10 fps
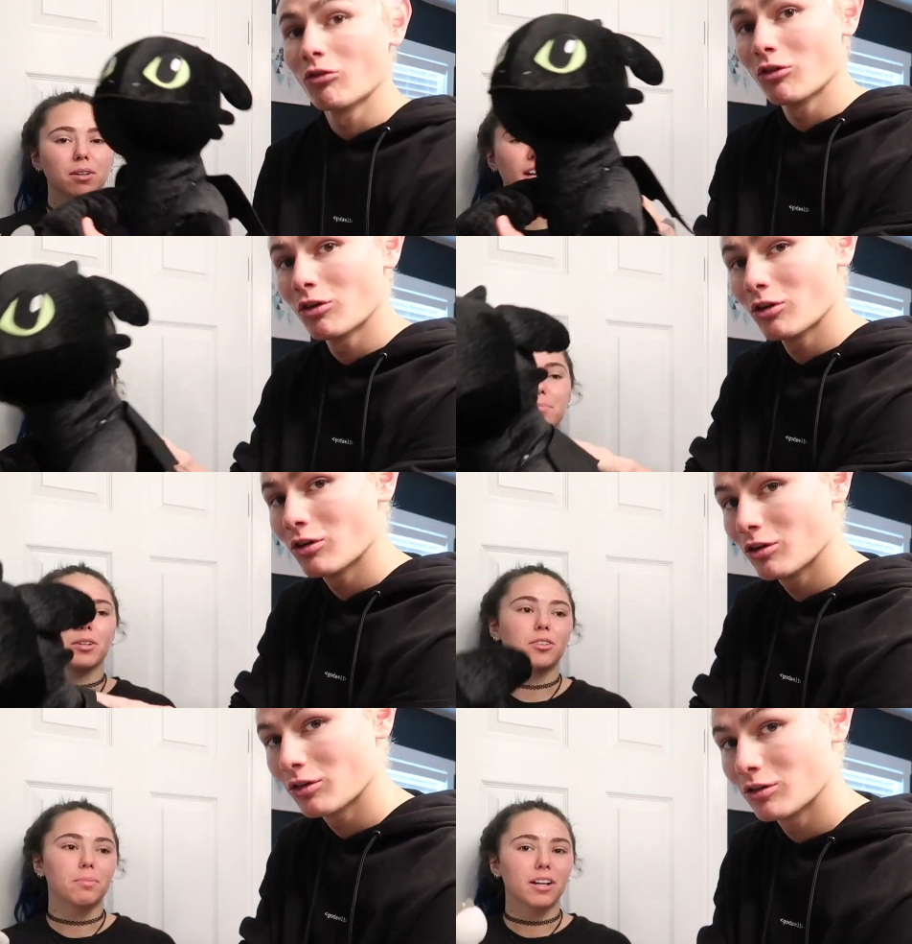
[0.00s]
Speaker 1: were
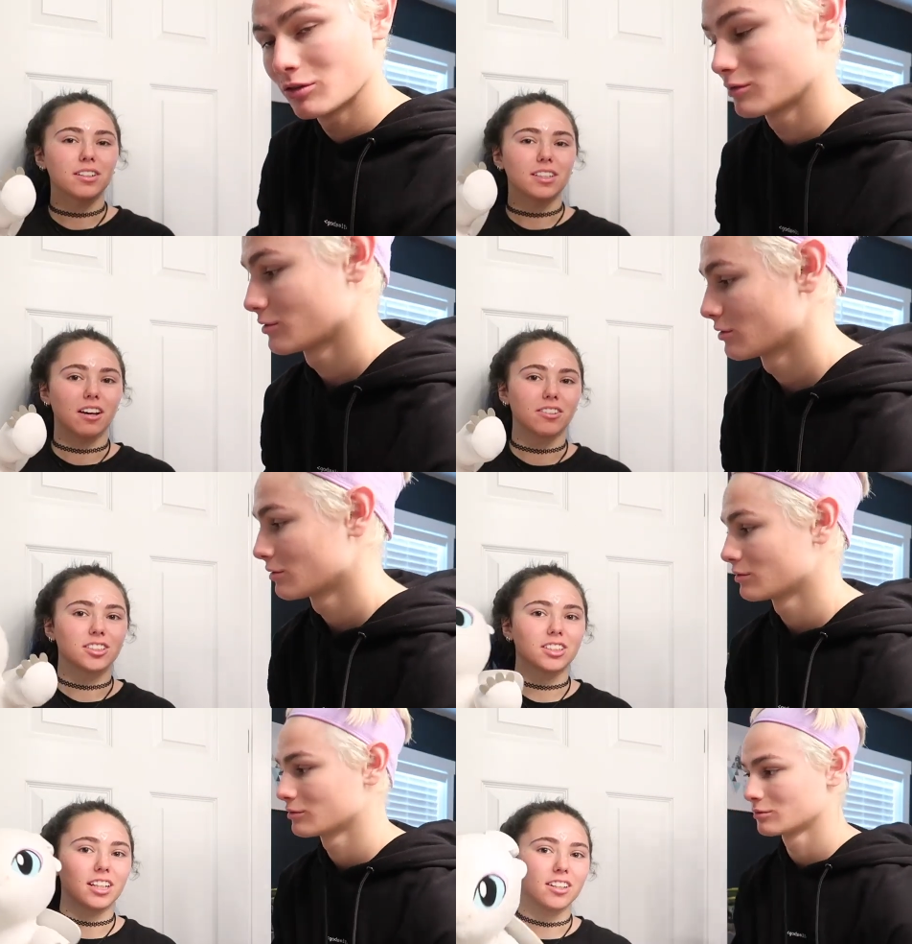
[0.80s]
at Build-A-Bear and
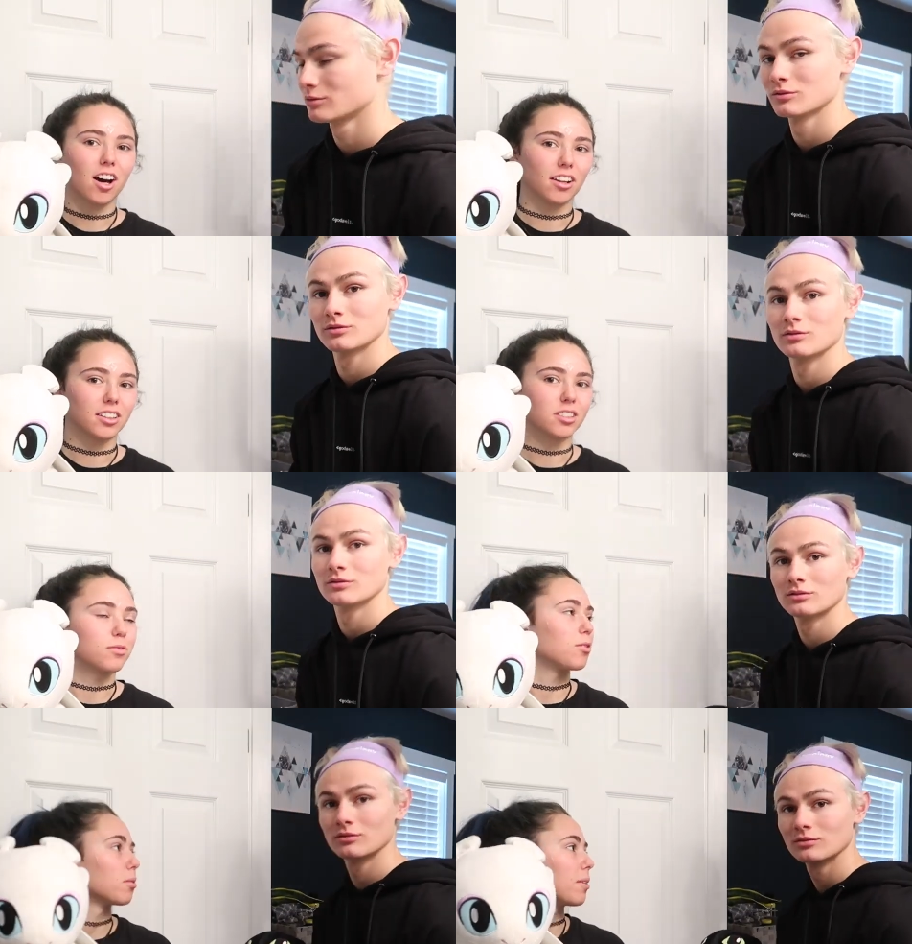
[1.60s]
Dallin just like got
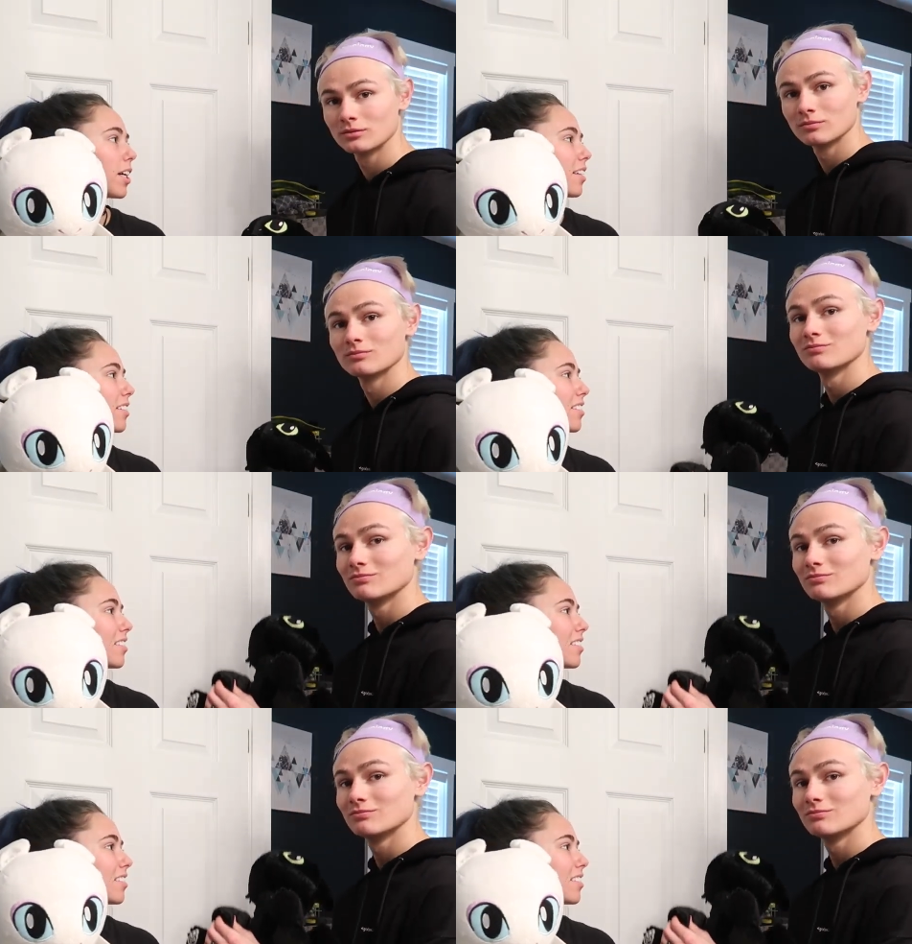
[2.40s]
this for me.